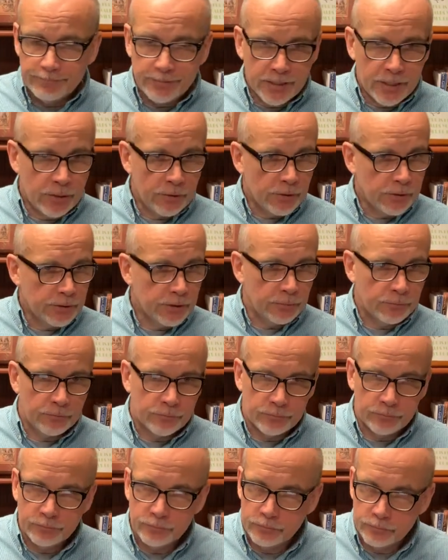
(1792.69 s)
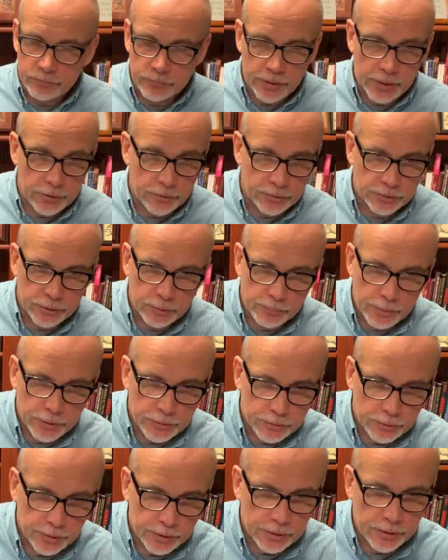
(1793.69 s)
Interesting
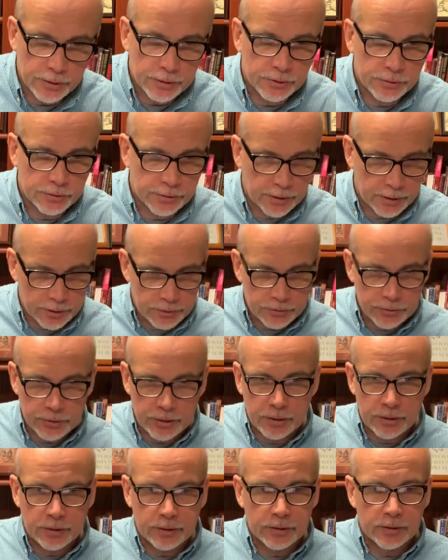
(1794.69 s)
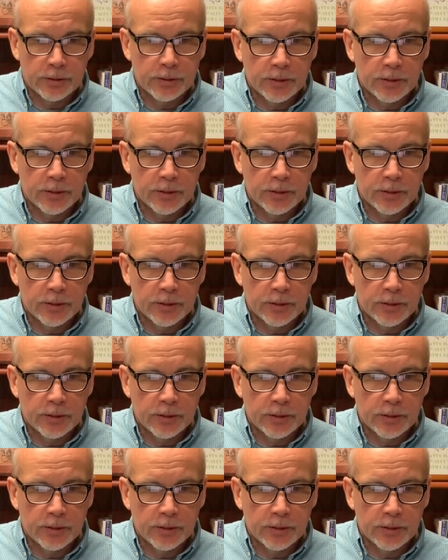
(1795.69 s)
picture that he's seeing.